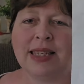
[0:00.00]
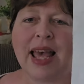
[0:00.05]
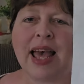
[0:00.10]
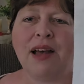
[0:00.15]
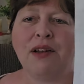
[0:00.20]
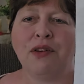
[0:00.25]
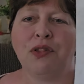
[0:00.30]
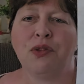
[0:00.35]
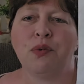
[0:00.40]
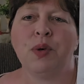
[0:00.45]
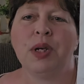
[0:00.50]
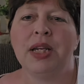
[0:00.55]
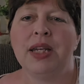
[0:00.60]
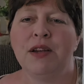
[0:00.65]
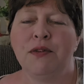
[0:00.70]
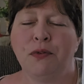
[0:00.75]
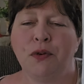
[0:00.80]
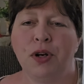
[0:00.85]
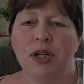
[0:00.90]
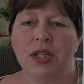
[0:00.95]
out 3
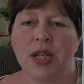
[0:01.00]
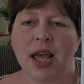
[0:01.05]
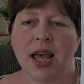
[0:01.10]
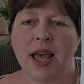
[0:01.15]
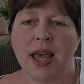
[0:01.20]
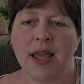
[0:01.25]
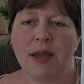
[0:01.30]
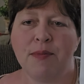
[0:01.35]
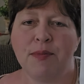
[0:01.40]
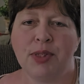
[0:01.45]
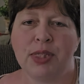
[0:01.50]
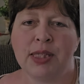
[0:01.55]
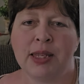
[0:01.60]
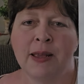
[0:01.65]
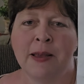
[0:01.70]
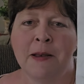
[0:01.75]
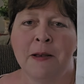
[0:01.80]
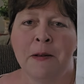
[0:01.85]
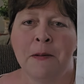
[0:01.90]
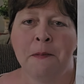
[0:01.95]
different times
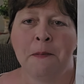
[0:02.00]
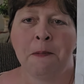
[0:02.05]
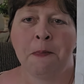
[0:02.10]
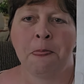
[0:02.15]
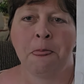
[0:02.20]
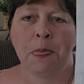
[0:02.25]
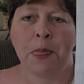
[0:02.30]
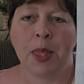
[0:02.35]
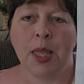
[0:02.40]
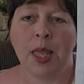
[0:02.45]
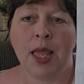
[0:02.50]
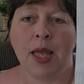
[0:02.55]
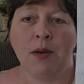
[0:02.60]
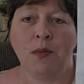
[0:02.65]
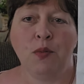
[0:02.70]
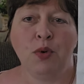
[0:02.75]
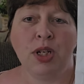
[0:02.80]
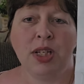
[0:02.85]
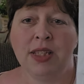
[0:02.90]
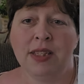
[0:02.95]
and
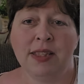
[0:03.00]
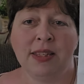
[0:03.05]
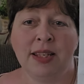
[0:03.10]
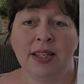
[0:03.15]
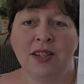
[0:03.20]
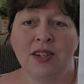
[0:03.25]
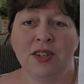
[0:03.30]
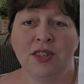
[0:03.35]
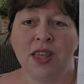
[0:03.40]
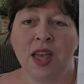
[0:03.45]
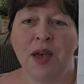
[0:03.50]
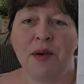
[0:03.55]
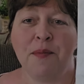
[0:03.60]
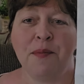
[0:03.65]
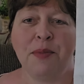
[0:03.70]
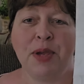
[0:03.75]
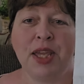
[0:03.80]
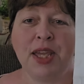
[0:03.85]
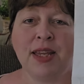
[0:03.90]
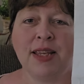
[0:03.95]
restitch them
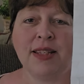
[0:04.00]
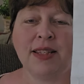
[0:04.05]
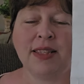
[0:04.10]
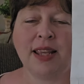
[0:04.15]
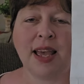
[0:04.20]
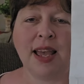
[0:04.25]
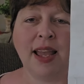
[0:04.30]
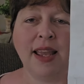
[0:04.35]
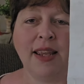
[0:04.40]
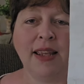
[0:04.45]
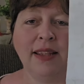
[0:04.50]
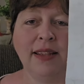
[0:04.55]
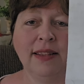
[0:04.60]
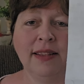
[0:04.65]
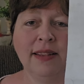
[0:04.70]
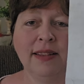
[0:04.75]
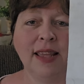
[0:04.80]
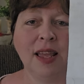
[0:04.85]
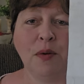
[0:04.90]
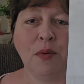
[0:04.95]
because
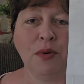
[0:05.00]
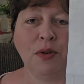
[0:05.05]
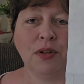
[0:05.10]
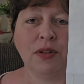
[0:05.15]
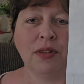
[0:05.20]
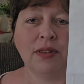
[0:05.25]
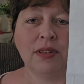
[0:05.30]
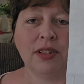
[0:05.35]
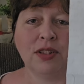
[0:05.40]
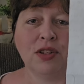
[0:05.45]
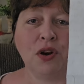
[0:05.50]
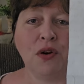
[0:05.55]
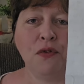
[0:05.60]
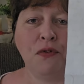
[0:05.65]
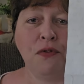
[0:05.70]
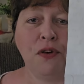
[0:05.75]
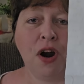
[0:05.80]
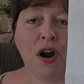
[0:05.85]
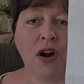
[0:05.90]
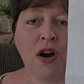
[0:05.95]
they were so
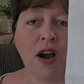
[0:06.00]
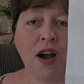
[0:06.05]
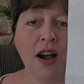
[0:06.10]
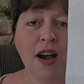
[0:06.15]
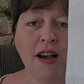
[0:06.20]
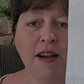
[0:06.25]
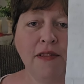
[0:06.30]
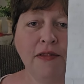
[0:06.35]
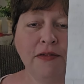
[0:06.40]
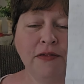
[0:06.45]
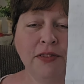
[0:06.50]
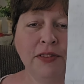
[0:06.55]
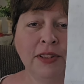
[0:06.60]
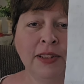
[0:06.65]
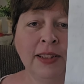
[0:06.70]
far off.